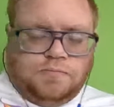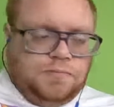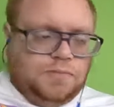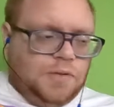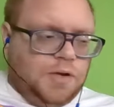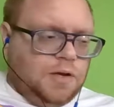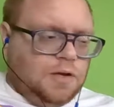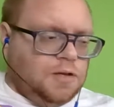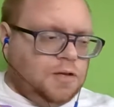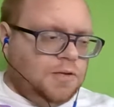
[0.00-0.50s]

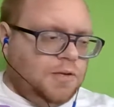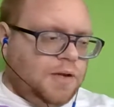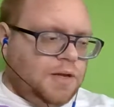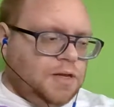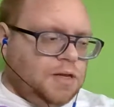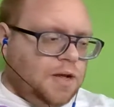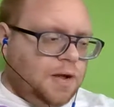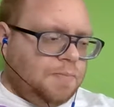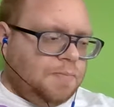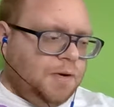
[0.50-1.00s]
yeah, so
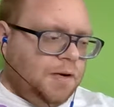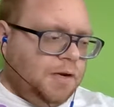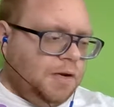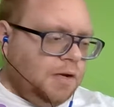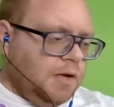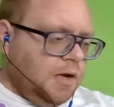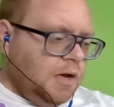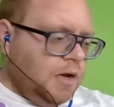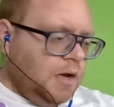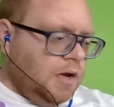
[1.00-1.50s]
that's happening.
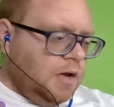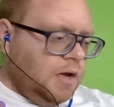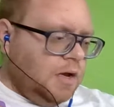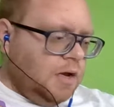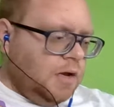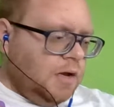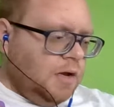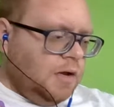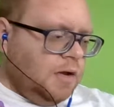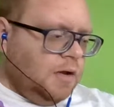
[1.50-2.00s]

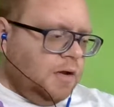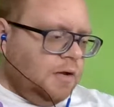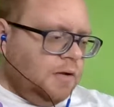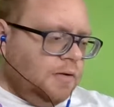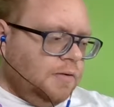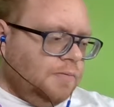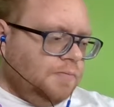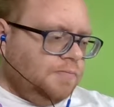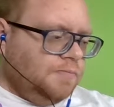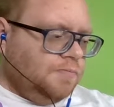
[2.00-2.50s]

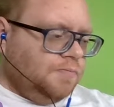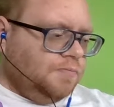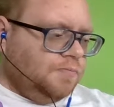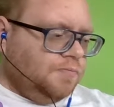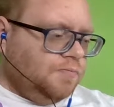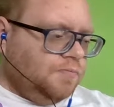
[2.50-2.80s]
Um,